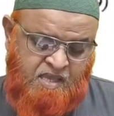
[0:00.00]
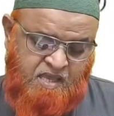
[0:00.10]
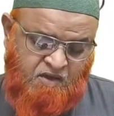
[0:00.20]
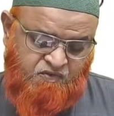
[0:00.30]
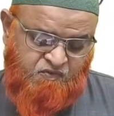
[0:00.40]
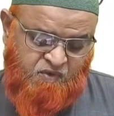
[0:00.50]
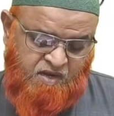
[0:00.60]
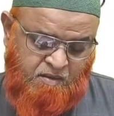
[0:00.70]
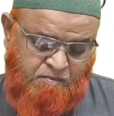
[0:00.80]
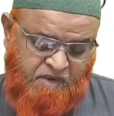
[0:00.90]

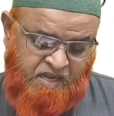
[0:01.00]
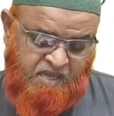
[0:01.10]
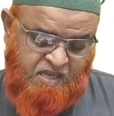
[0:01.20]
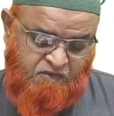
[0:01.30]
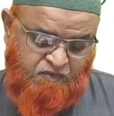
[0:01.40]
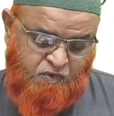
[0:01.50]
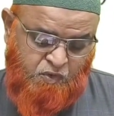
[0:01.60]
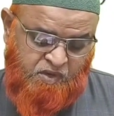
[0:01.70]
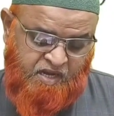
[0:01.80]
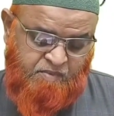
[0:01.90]
F1 by
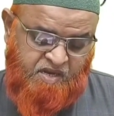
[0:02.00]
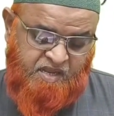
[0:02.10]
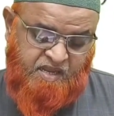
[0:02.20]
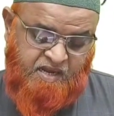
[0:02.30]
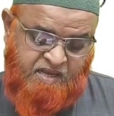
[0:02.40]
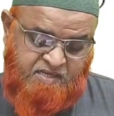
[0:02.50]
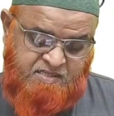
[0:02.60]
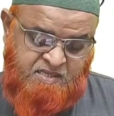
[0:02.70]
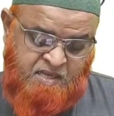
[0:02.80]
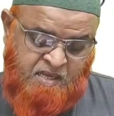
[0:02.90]
F2 can be taken
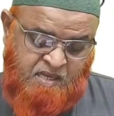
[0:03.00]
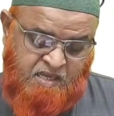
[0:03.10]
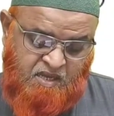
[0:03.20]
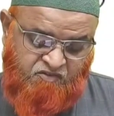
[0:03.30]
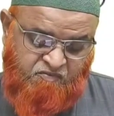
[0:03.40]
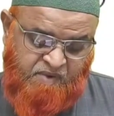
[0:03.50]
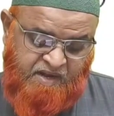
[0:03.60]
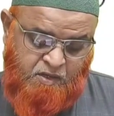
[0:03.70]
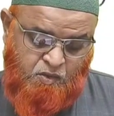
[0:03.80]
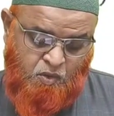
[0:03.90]
as F
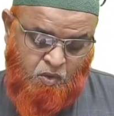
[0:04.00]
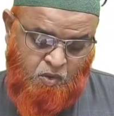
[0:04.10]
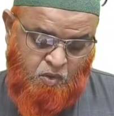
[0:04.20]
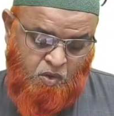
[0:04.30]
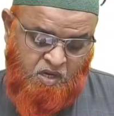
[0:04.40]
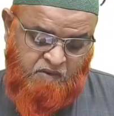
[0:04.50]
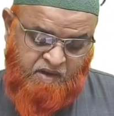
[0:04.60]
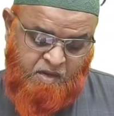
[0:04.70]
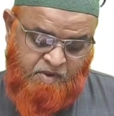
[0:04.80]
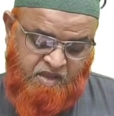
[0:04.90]
by 2 whole
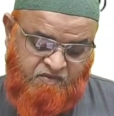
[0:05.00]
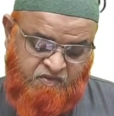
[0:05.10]
divided by F.